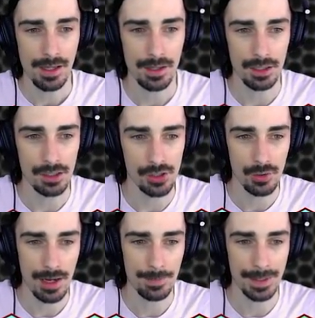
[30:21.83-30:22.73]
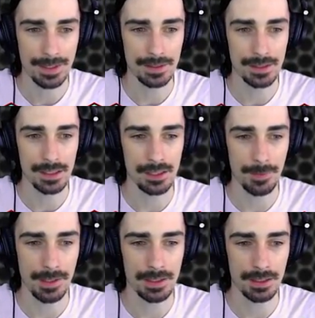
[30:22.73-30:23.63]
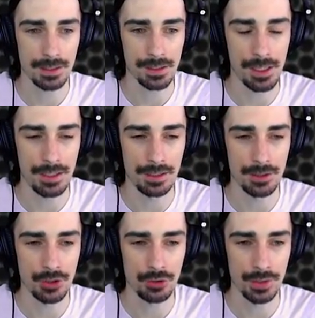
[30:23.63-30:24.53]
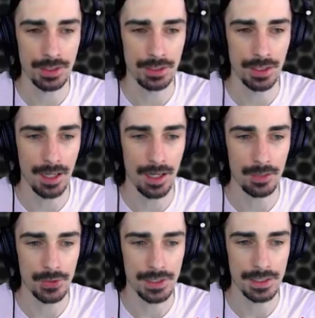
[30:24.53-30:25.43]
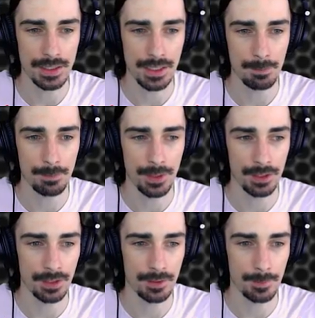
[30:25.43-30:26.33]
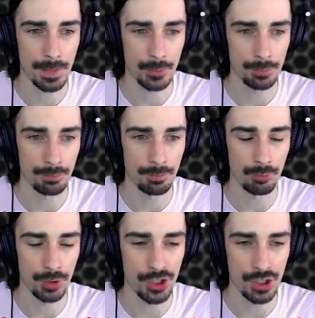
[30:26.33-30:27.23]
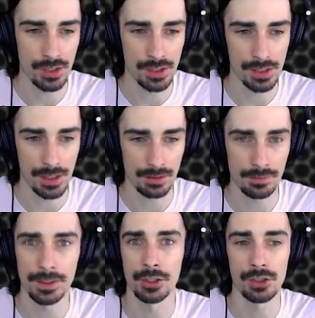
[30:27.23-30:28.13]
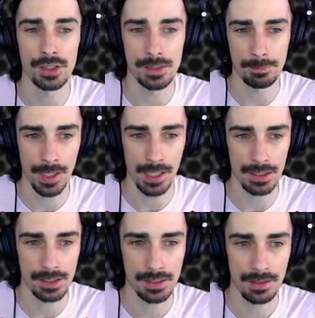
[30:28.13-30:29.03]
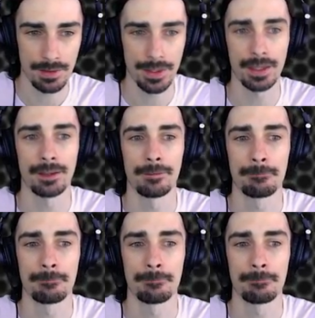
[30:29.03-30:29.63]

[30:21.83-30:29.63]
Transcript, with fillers: the Scrapman Suspended Tree House Steampunk Mountain Bridges Elevators Base thing.